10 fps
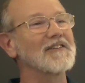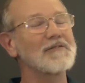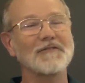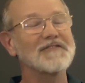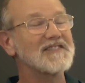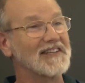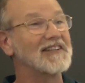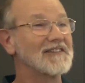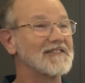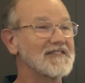thrill
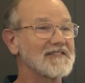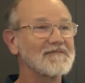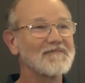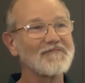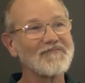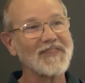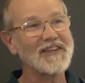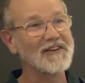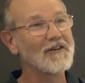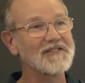seekers,
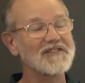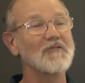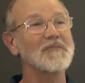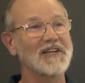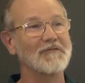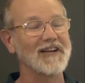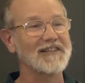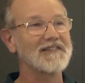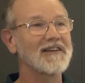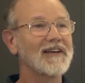you know, in so many
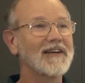ways.